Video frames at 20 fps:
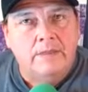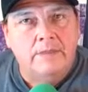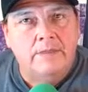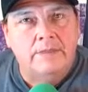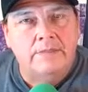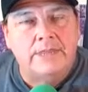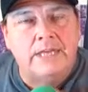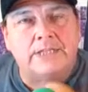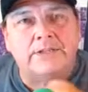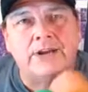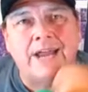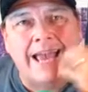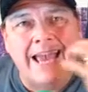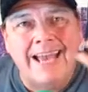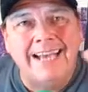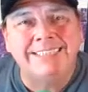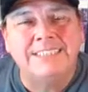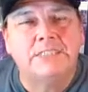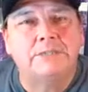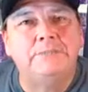that there
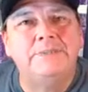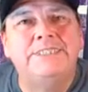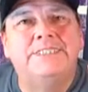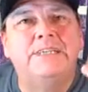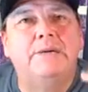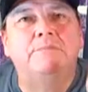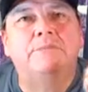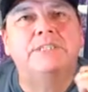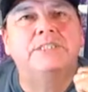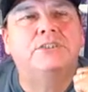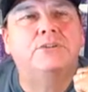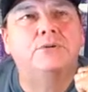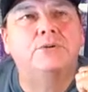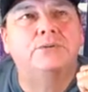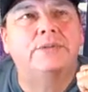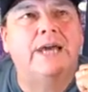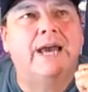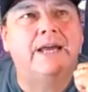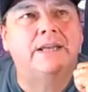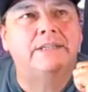has to be something
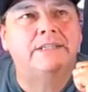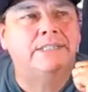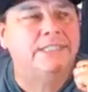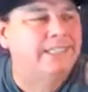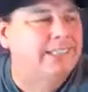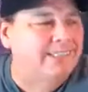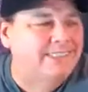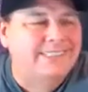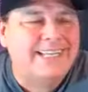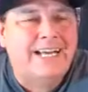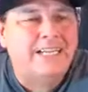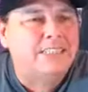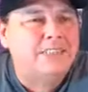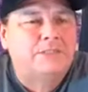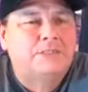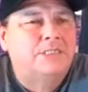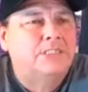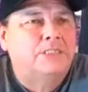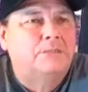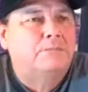to that. It's not
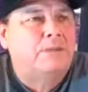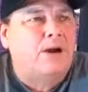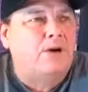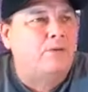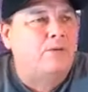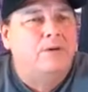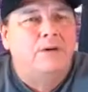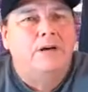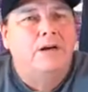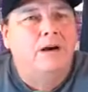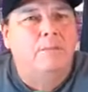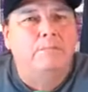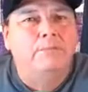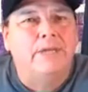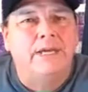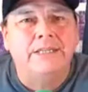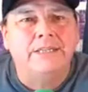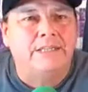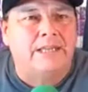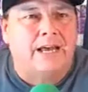just about a
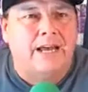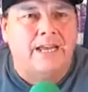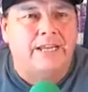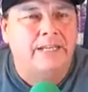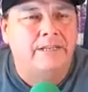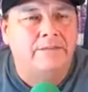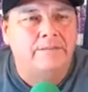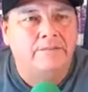bloodline.